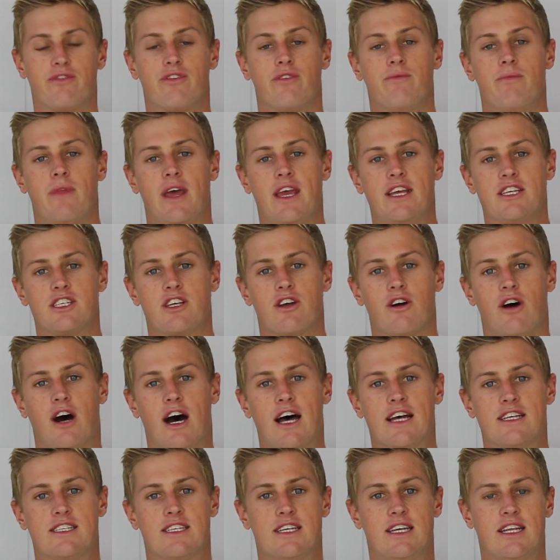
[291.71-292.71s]
from these
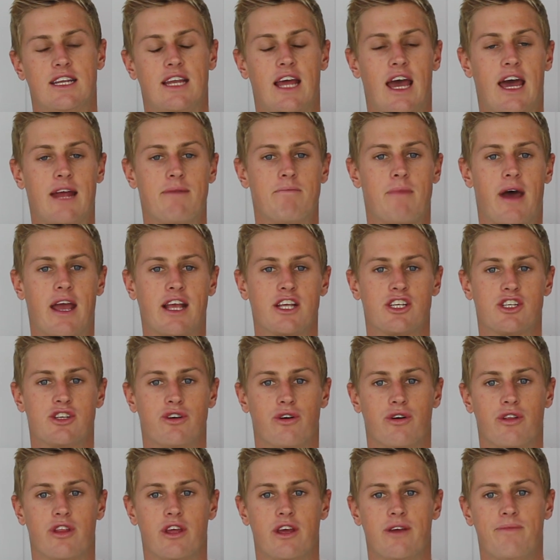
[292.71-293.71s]
guys, and make
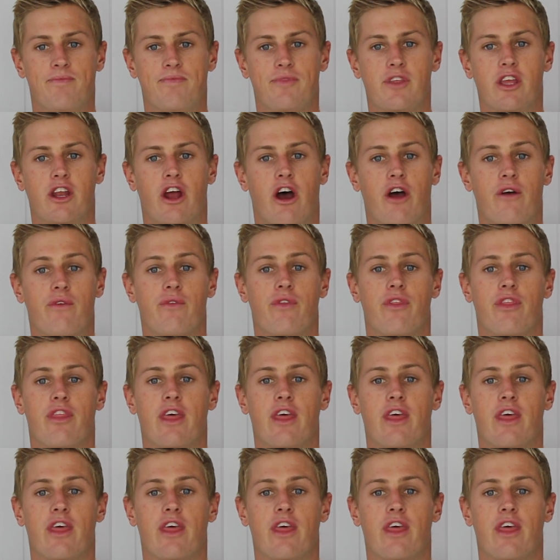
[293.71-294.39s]
sure that, you know,